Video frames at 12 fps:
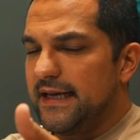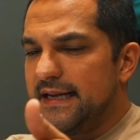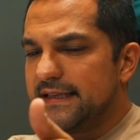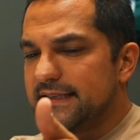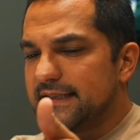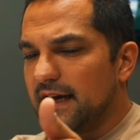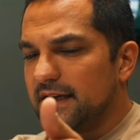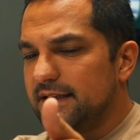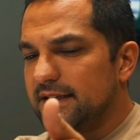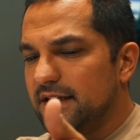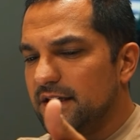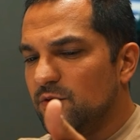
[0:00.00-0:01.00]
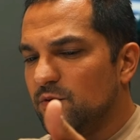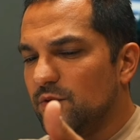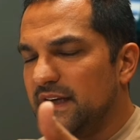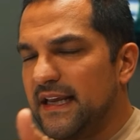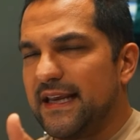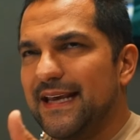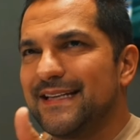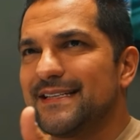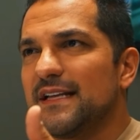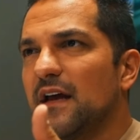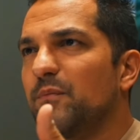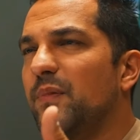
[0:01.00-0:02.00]
It's not
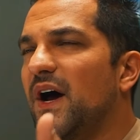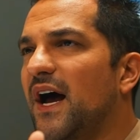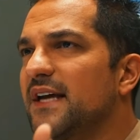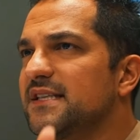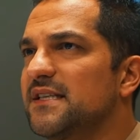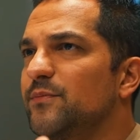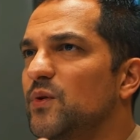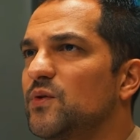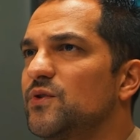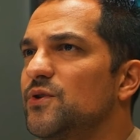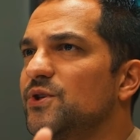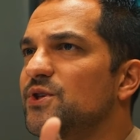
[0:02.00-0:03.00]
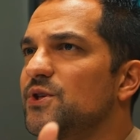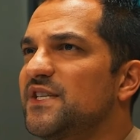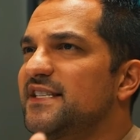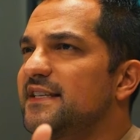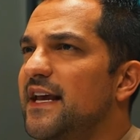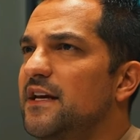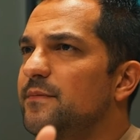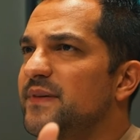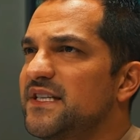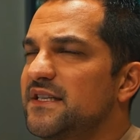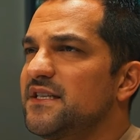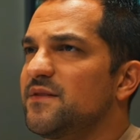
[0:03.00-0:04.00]
it's not possible to sustain a
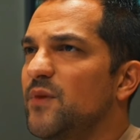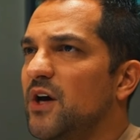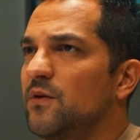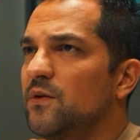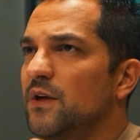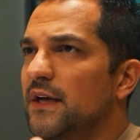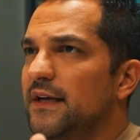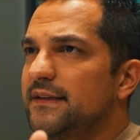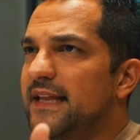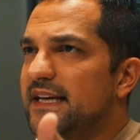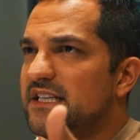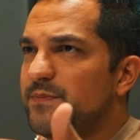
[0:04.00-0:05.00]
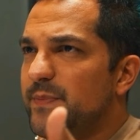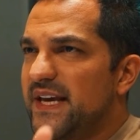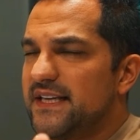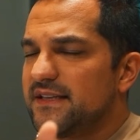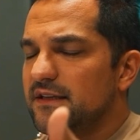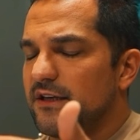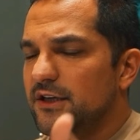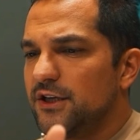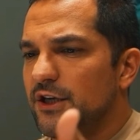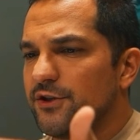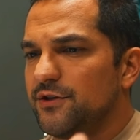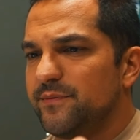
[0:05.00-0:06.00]
business model that is based on
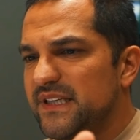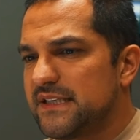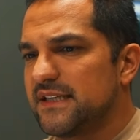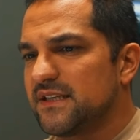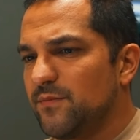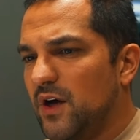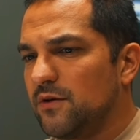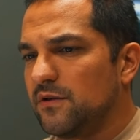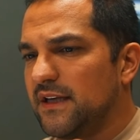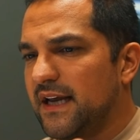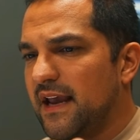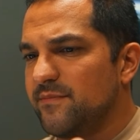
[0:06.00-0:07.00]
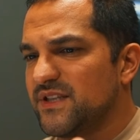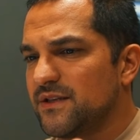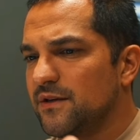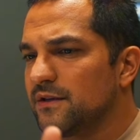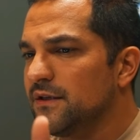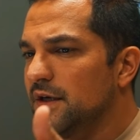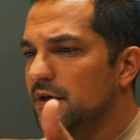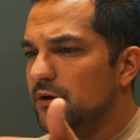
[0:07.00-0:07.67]
another business model like Amazon.